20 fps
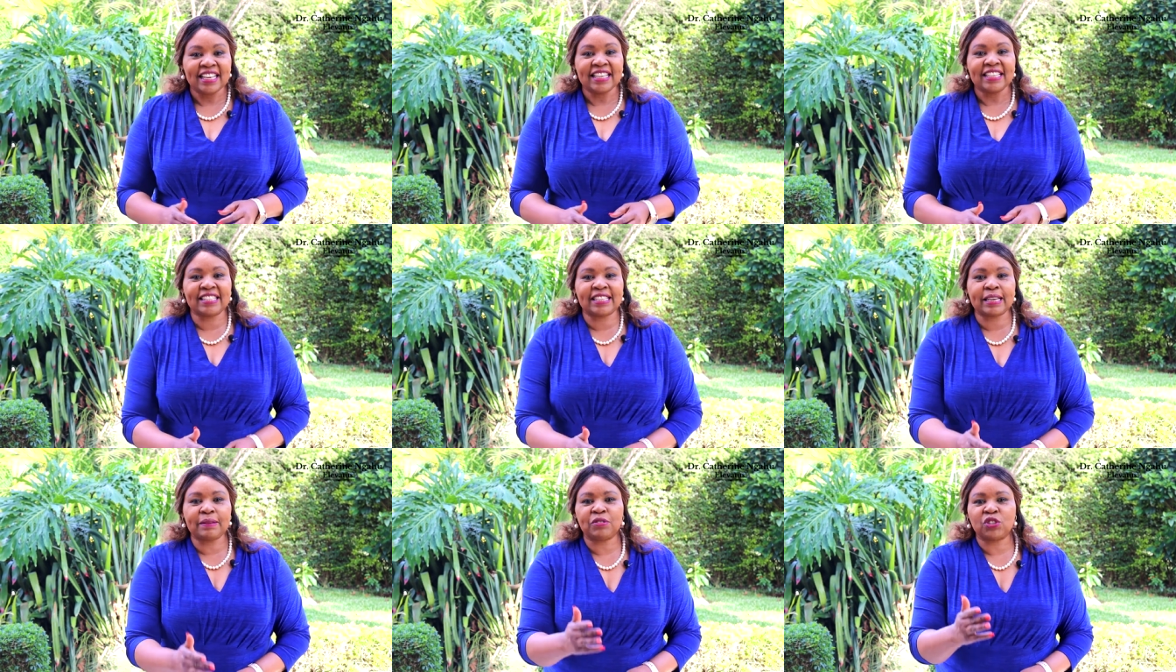
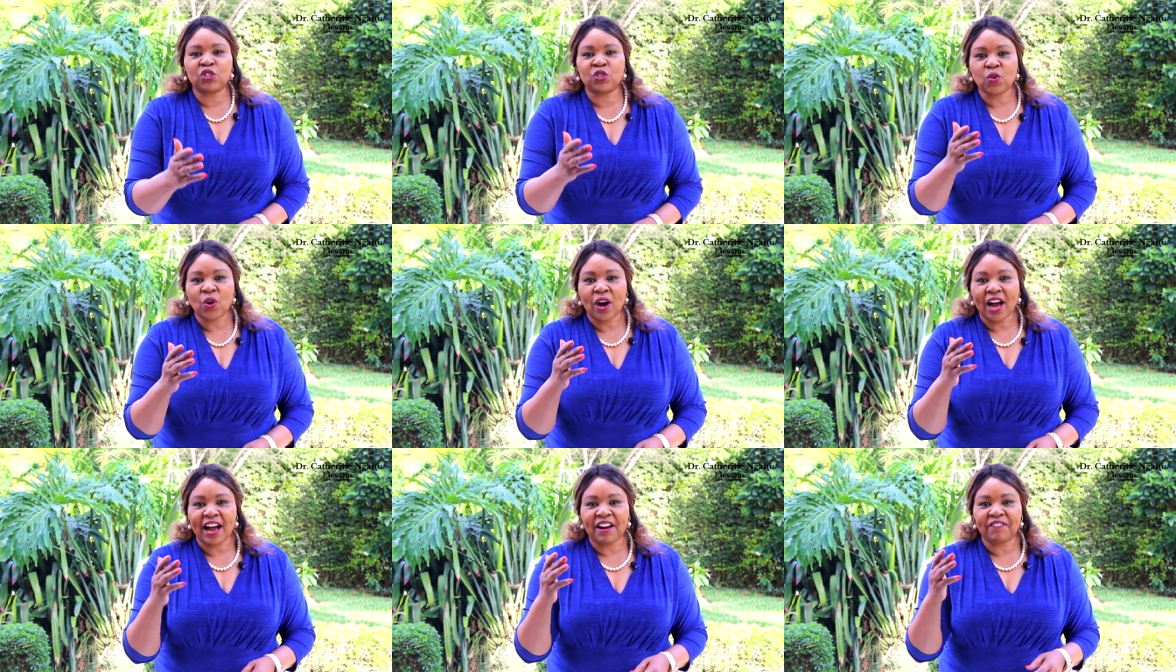seems
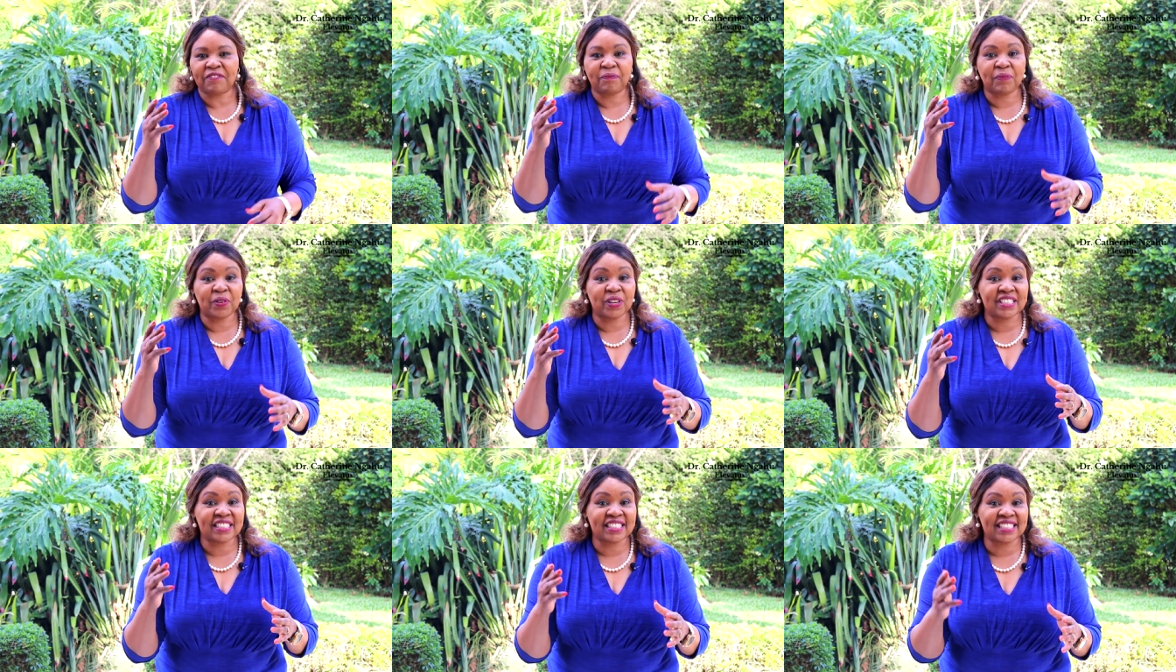to have
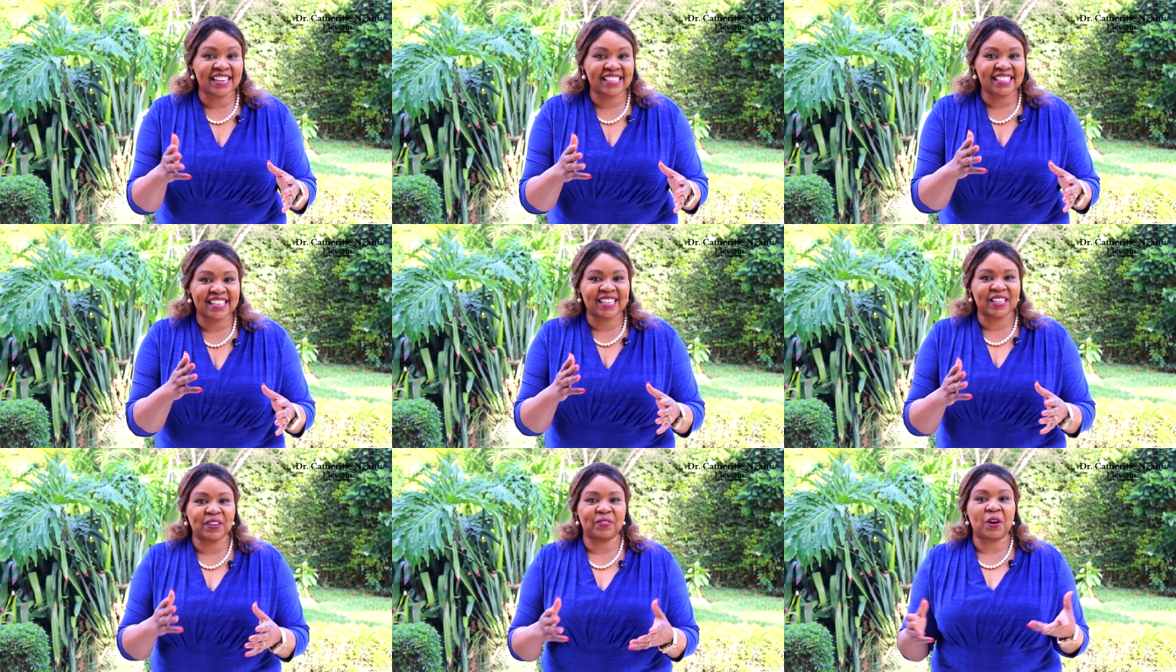
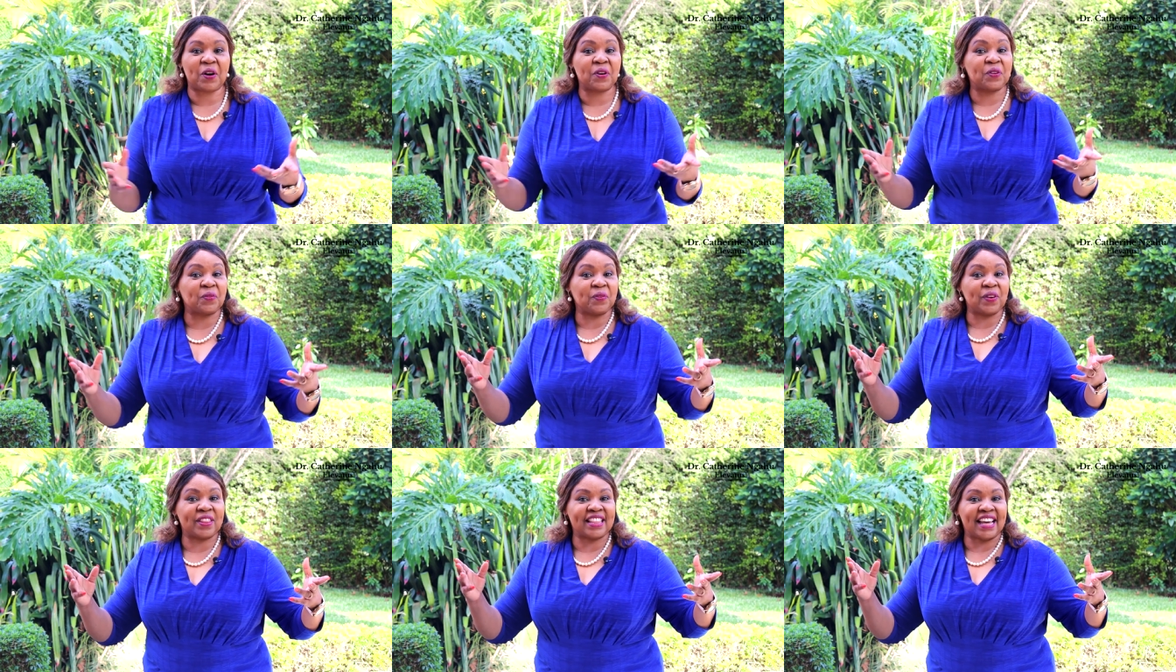presented the
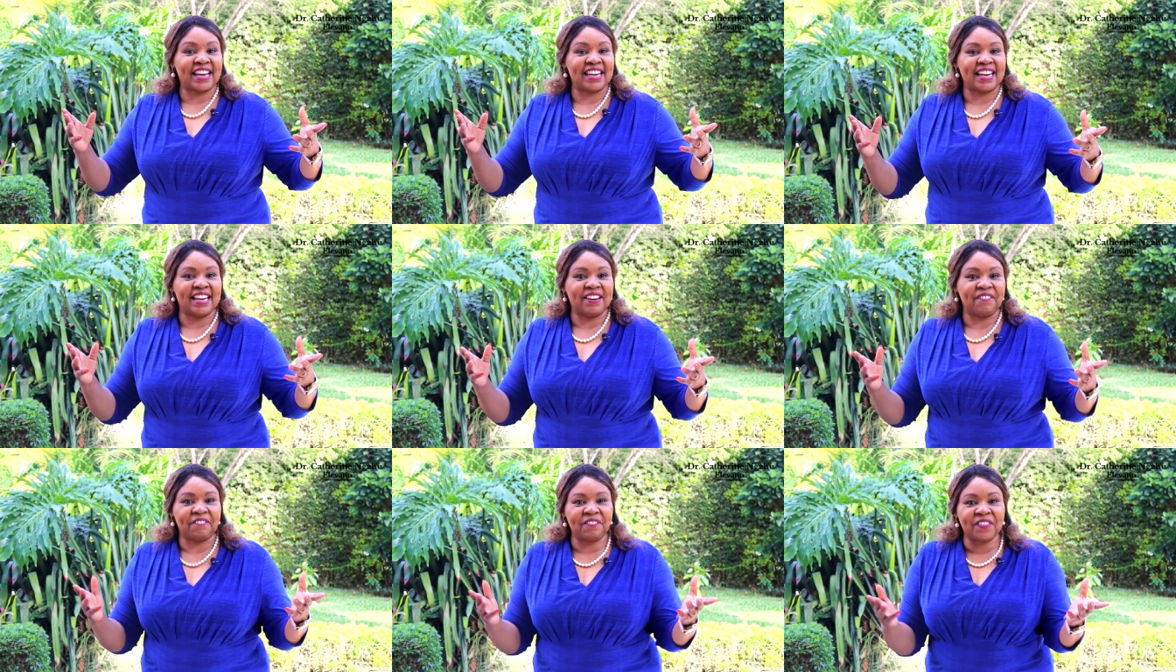world with an
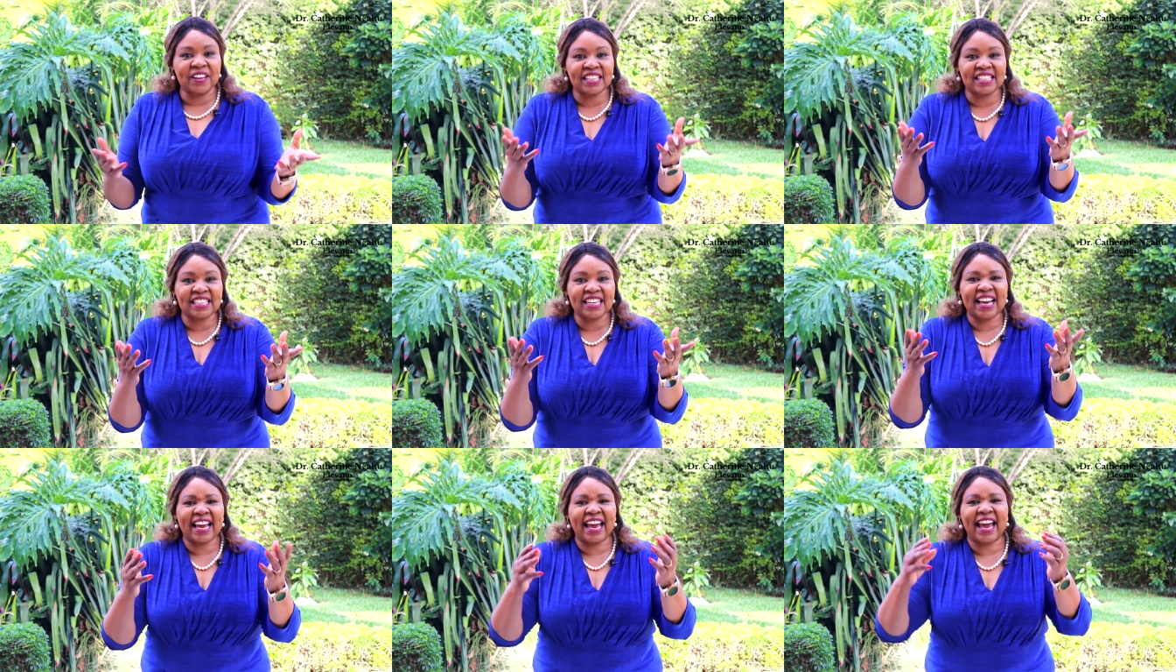
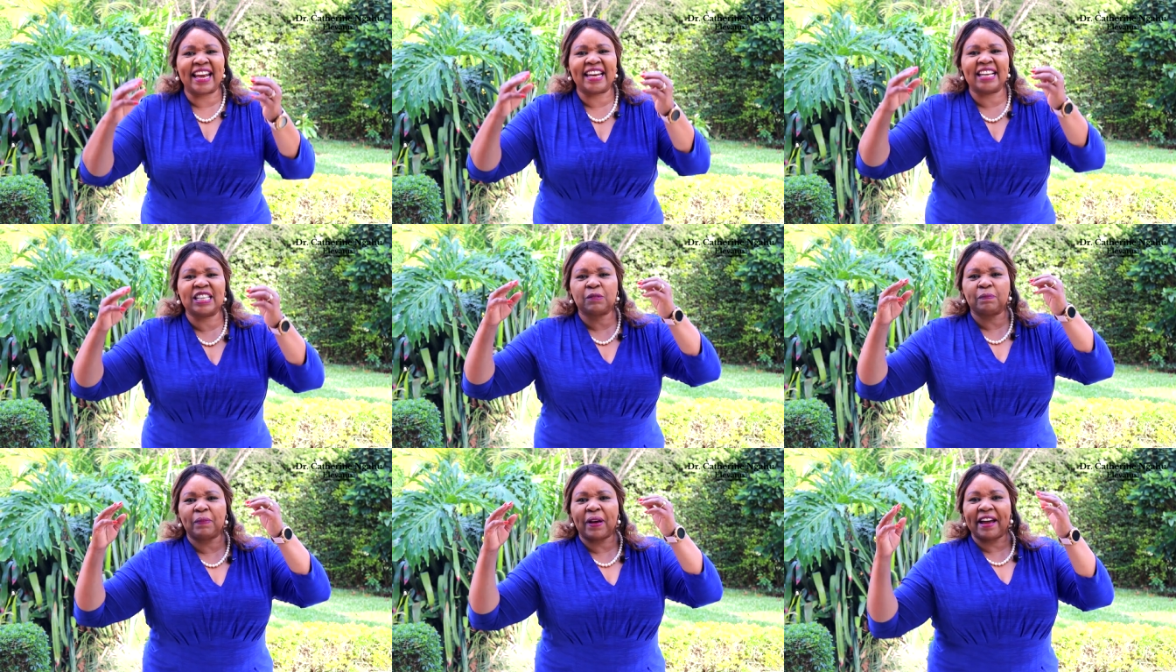elevating
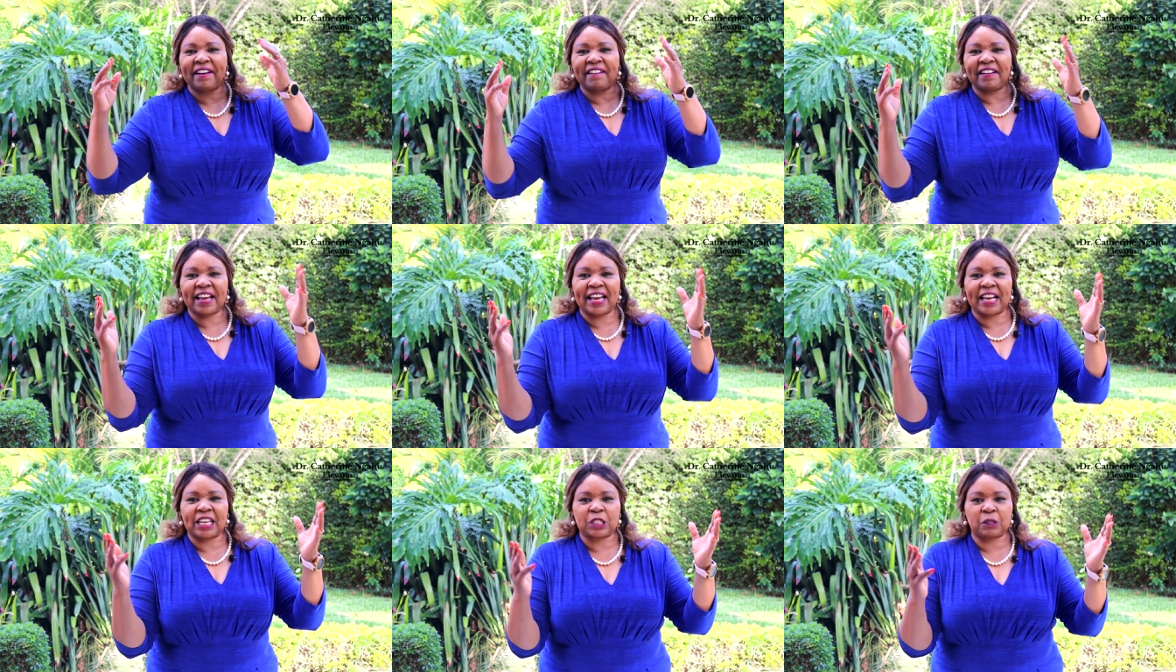and
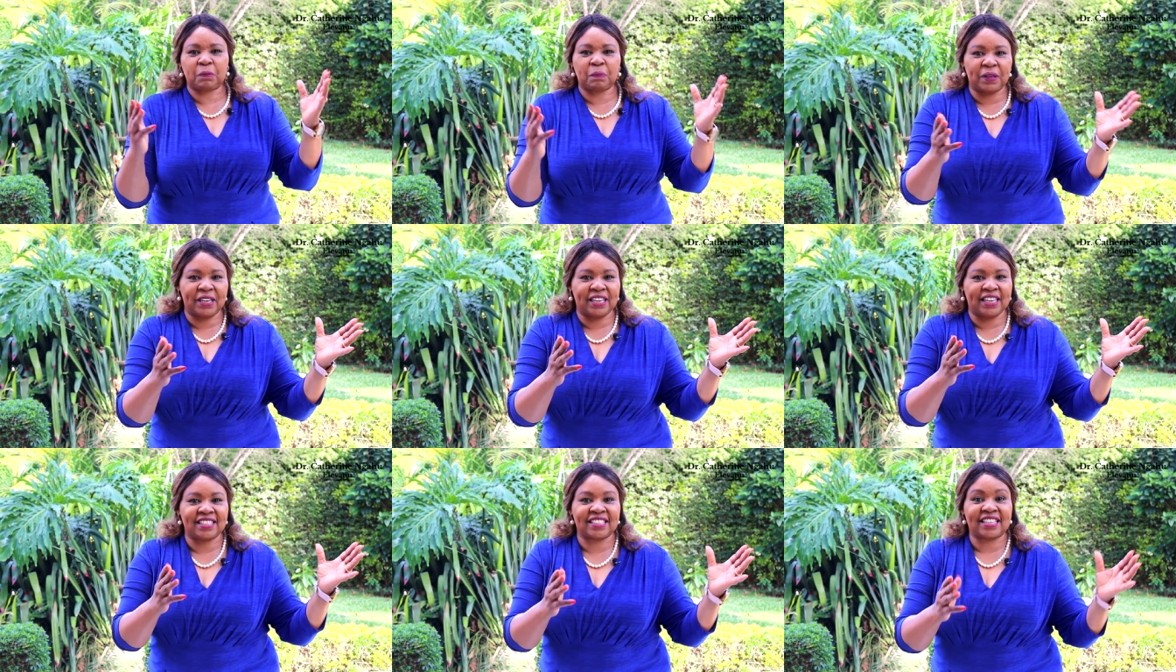inspiring
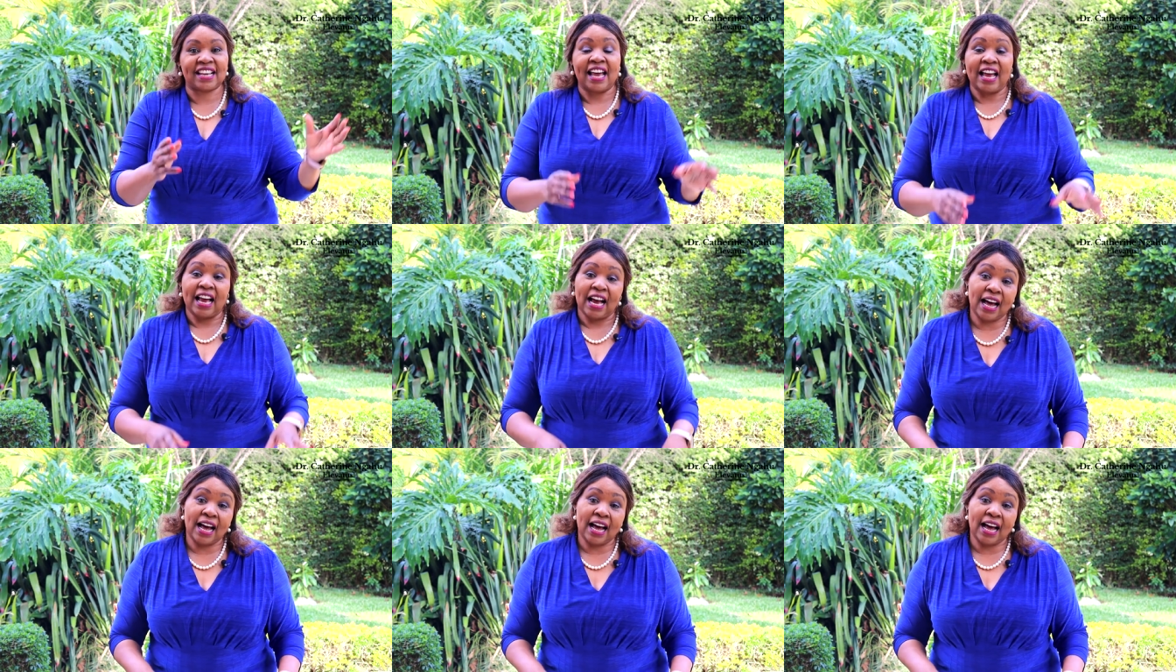experience